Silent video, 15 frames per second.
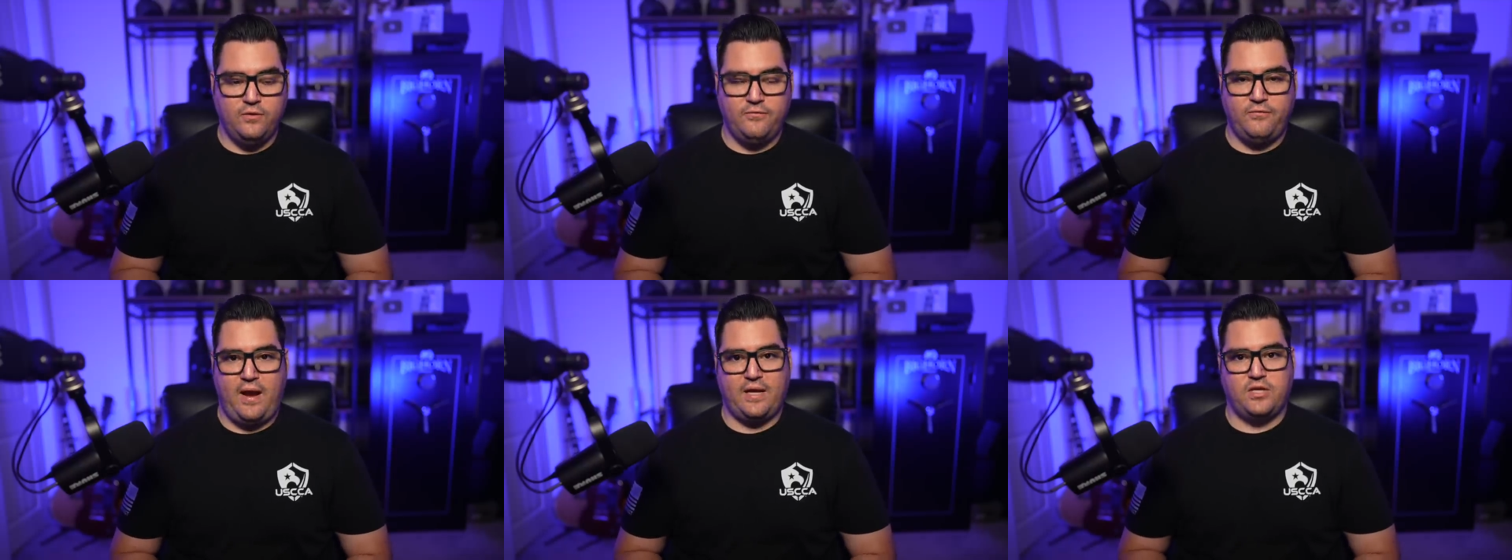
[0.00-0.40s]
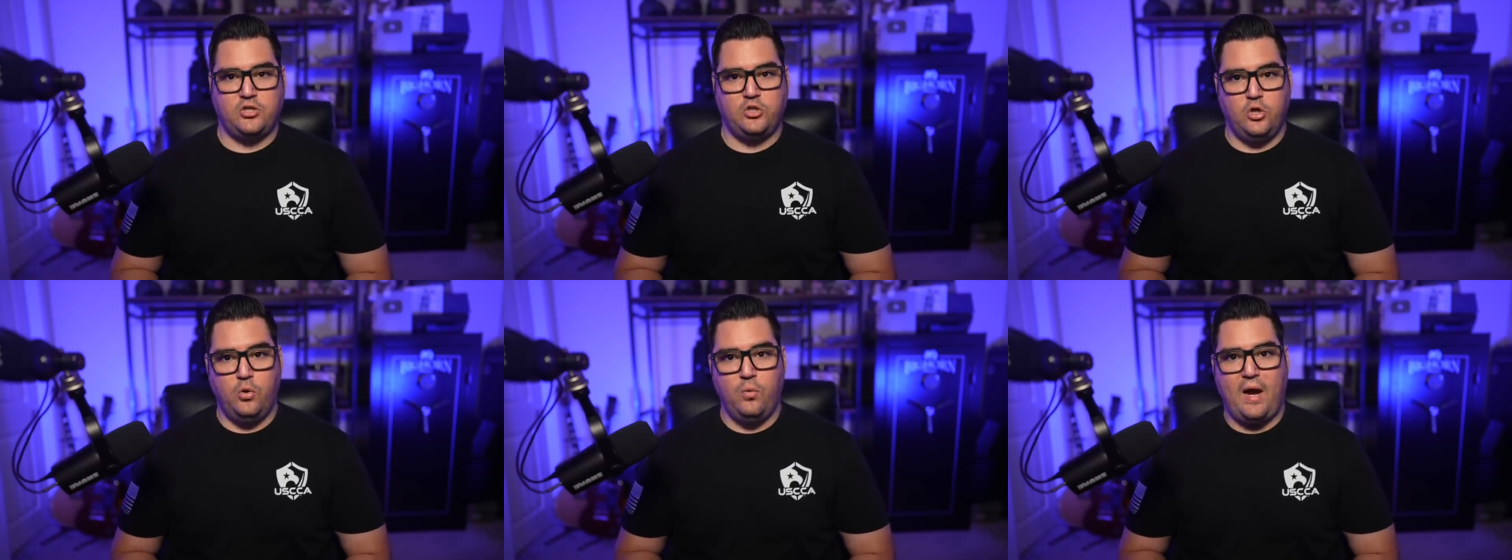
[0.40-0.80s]
in
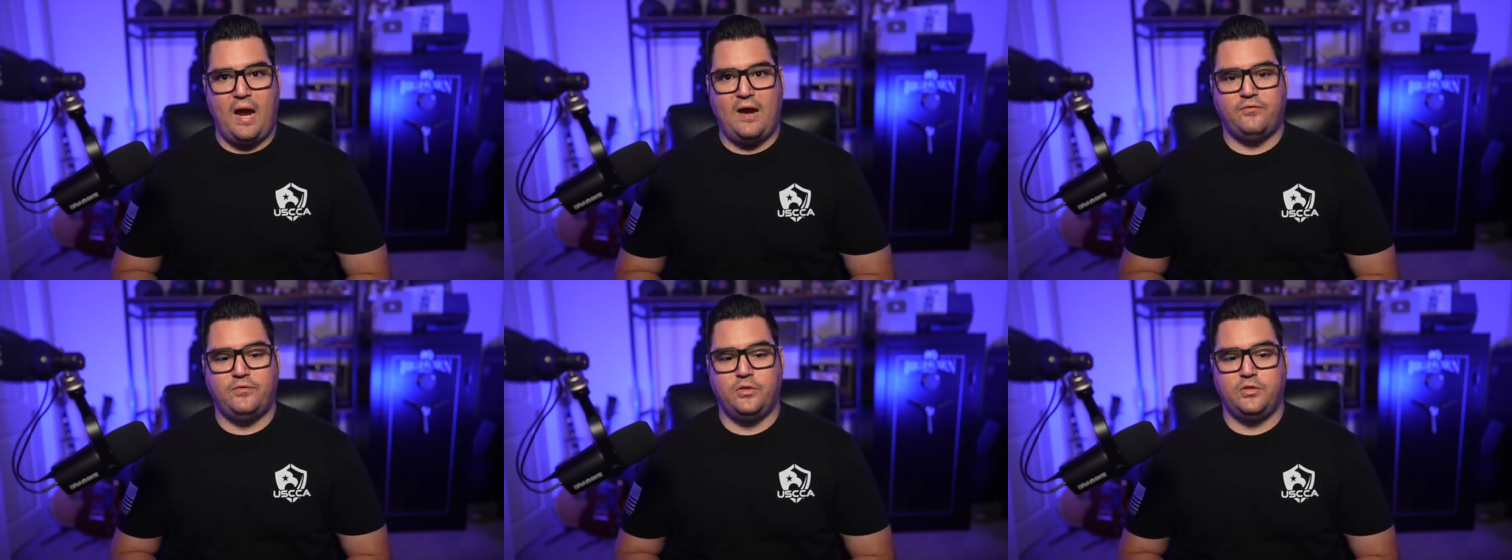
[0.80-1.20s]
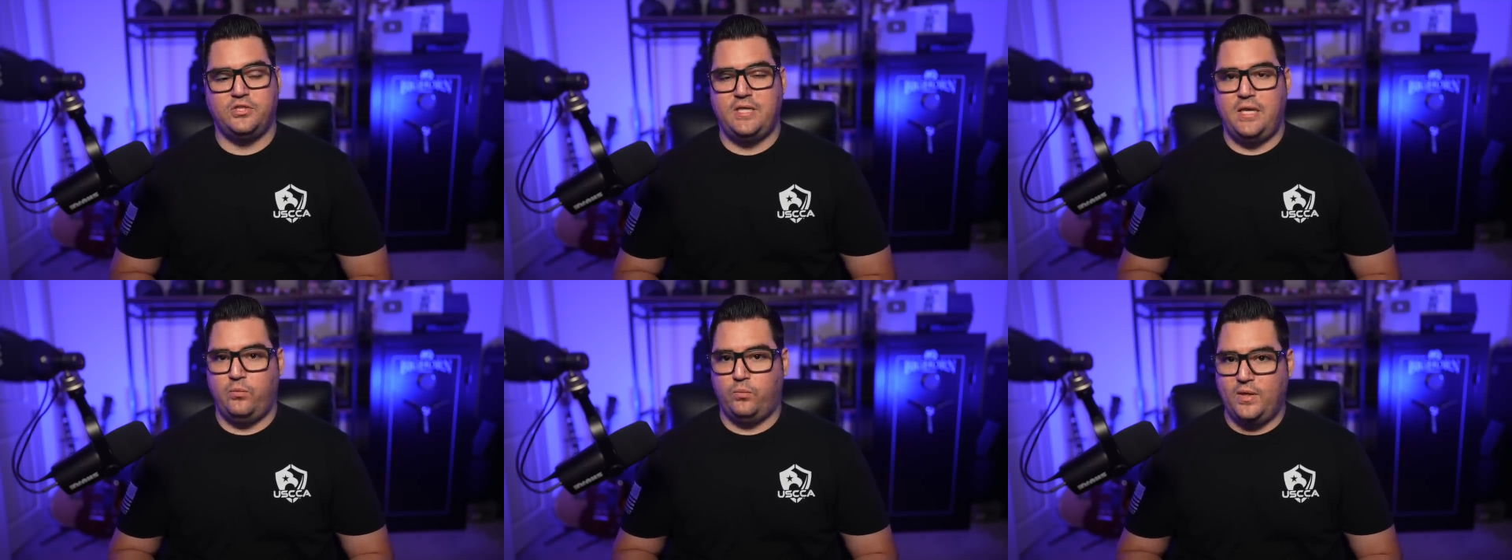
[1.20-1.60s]
fact, go after
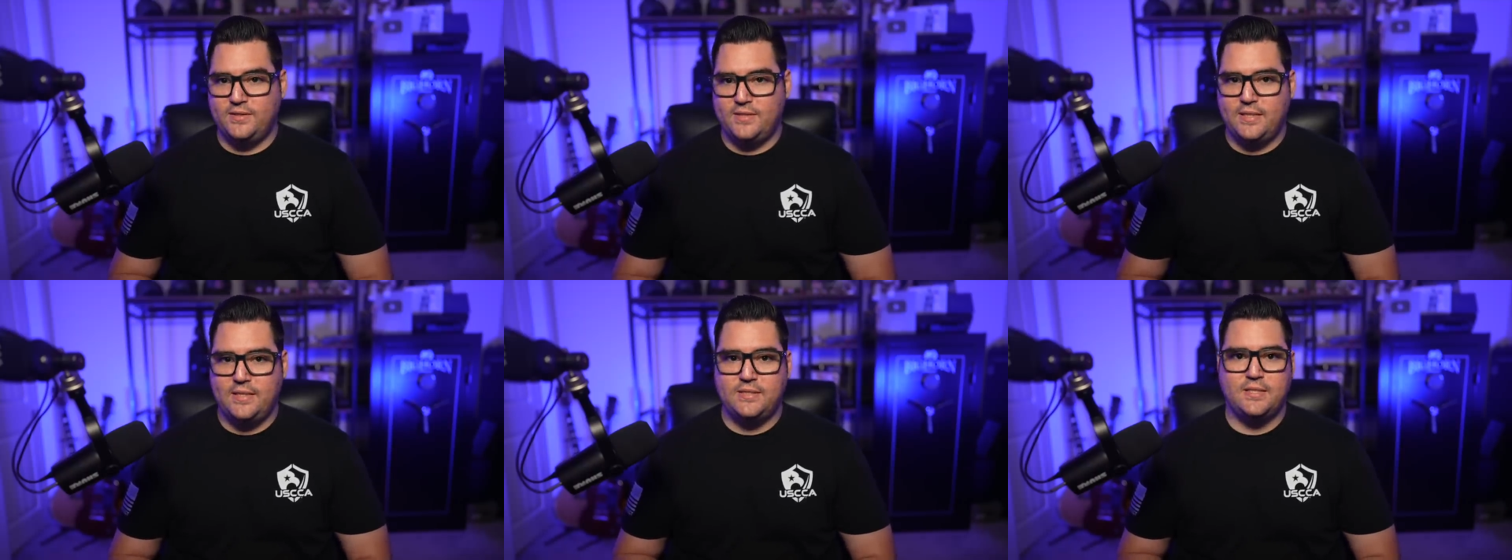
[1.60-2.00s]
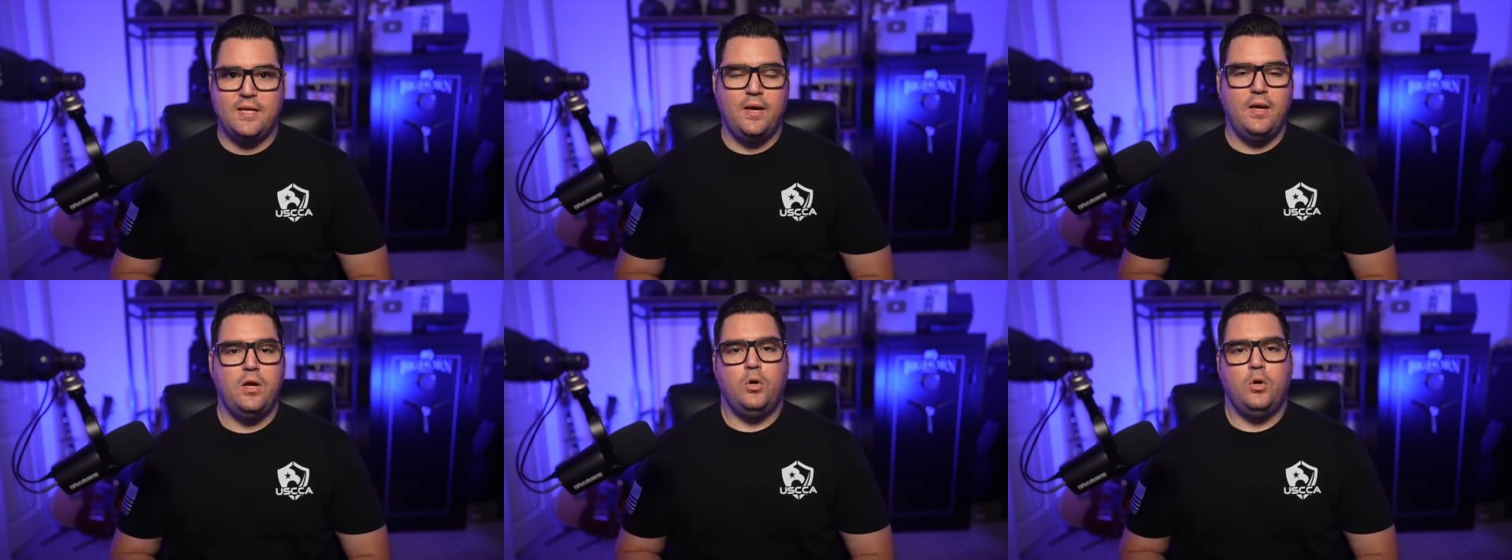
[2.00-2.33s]
state residents